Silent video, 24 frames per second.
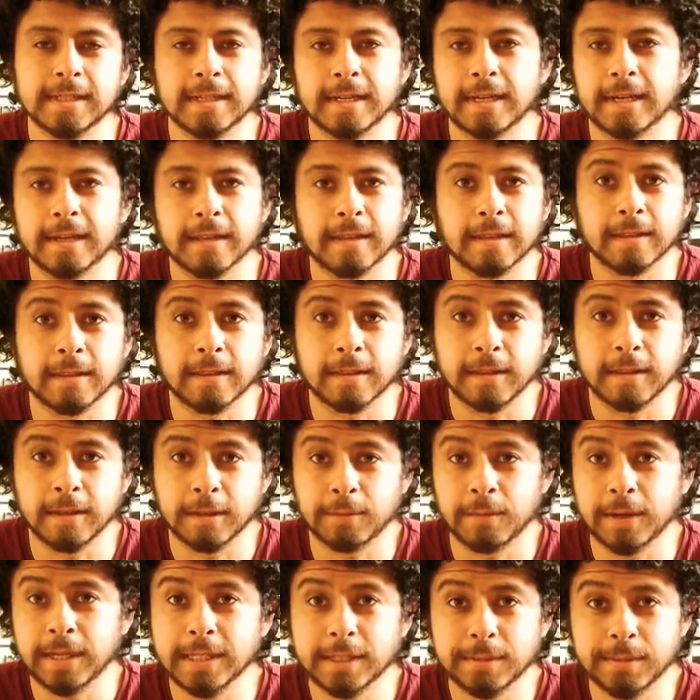The
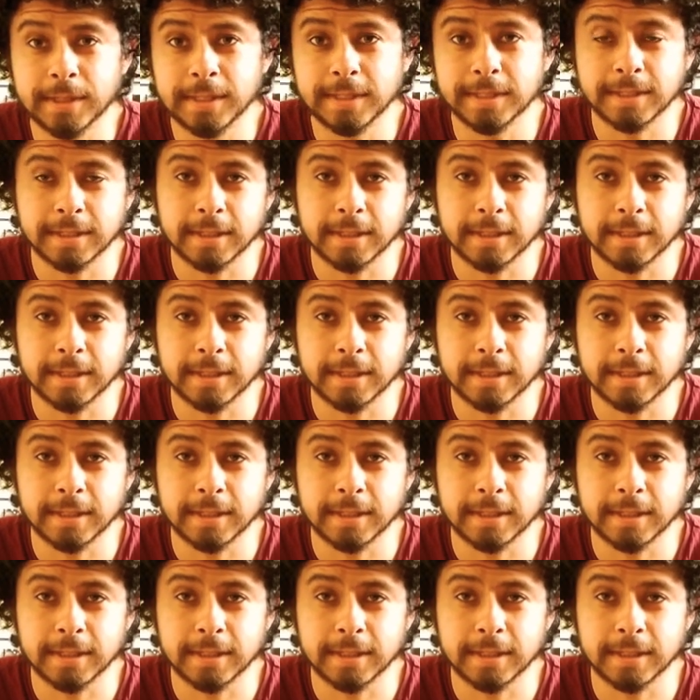arrangement is